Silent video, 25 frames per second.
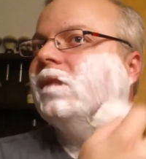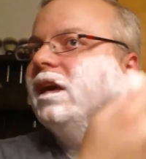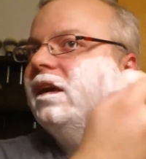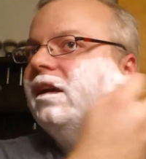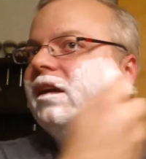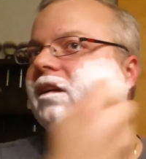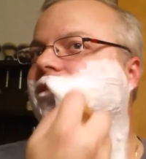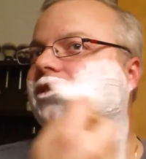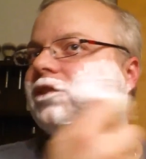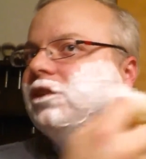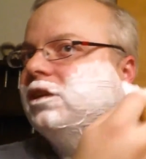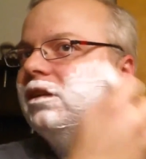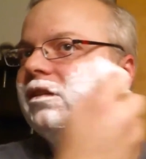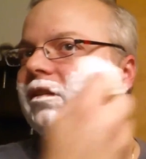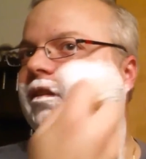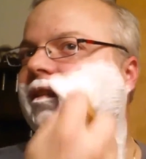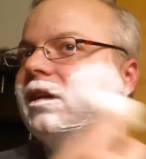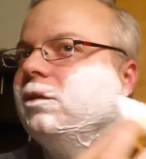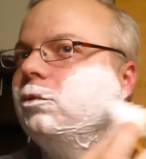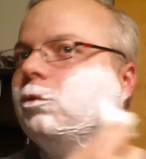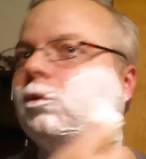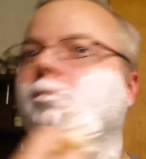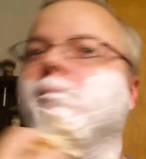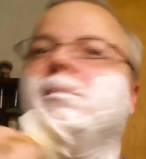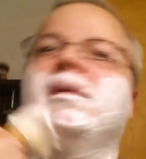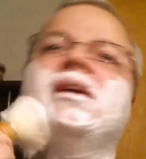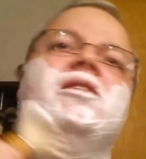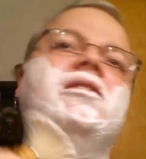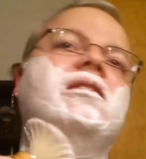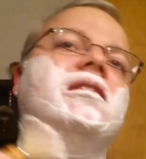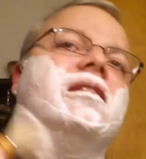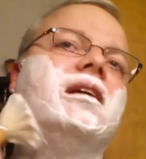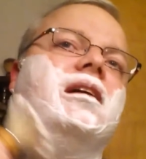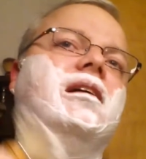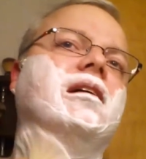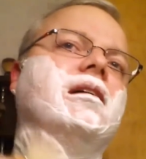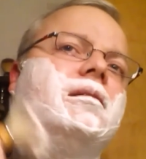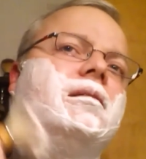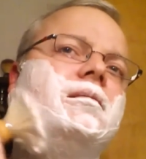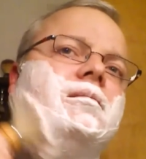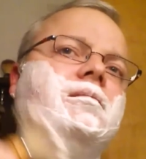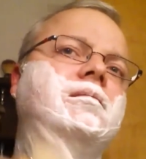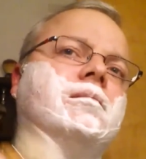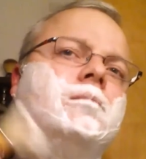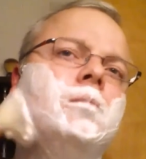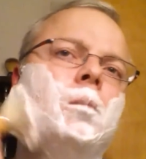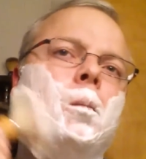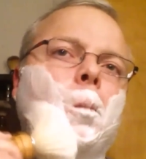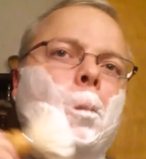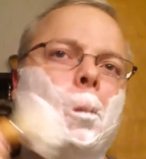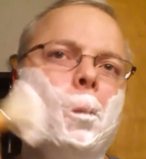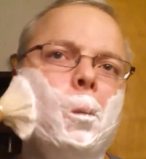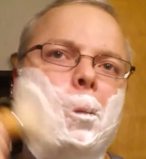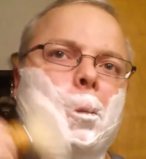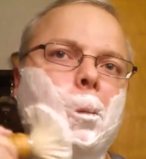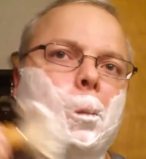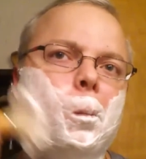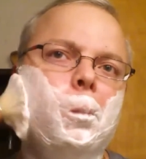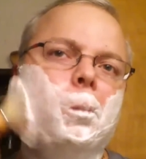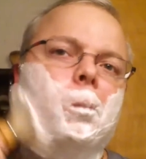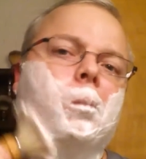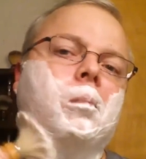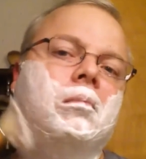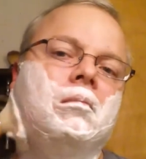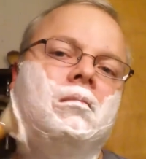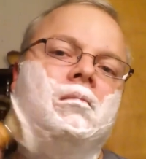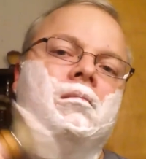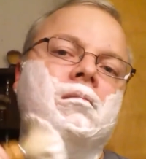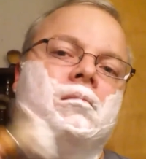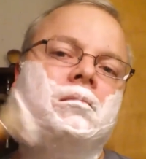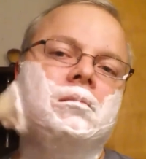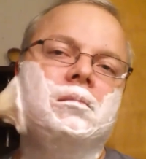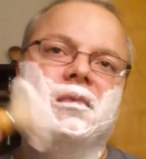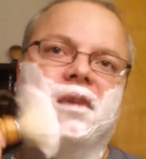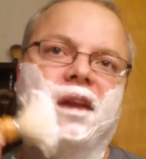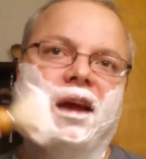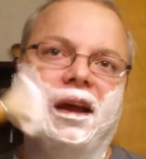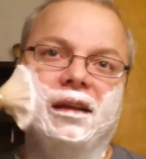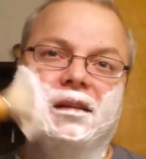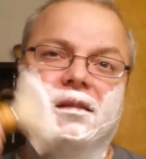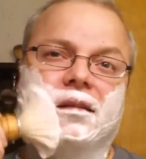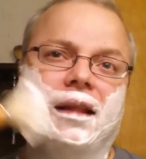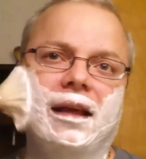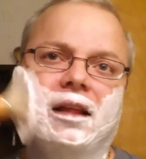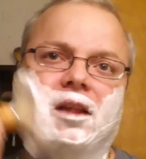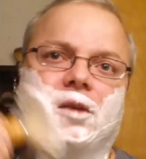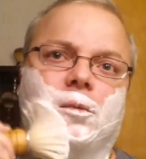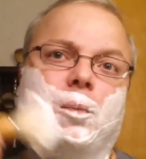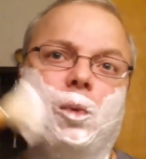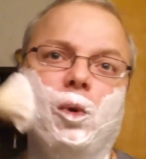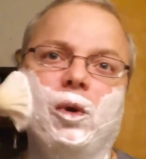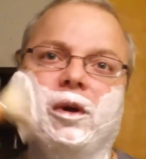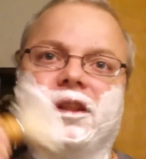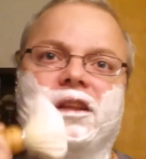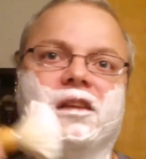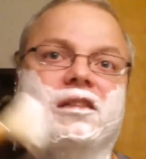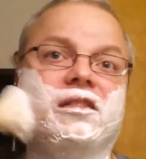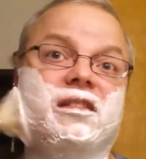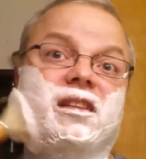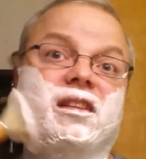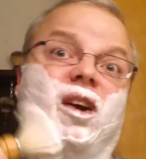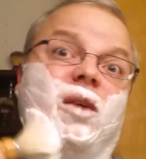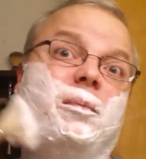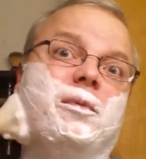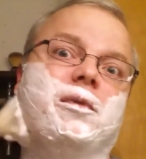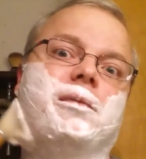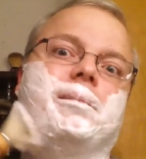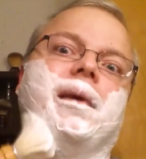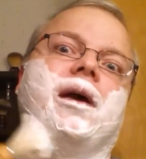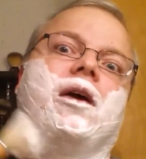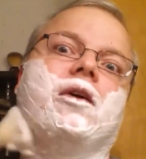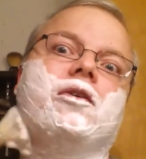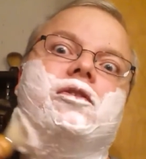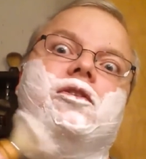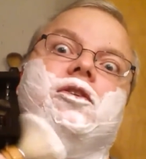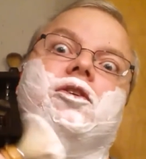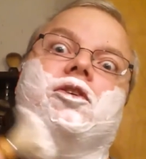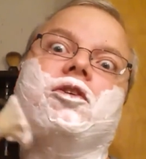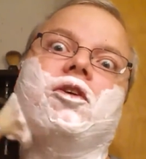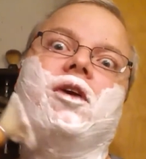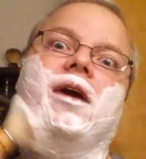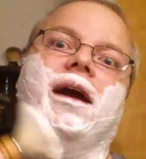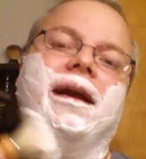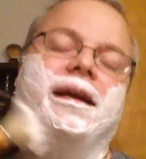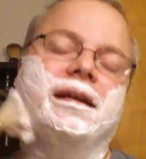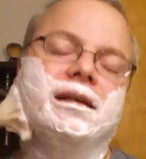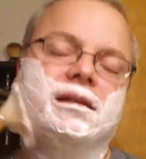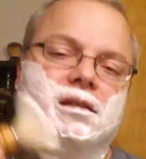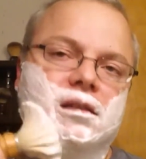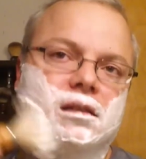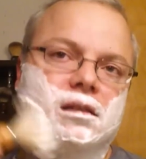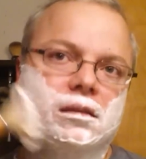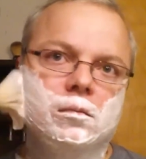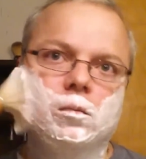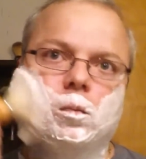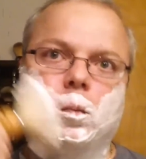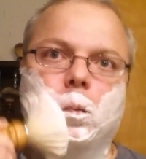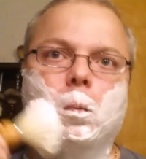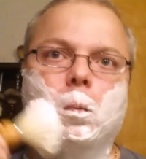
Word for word: And as you can see, we're building a Nice lather. Boy, this soap smells great.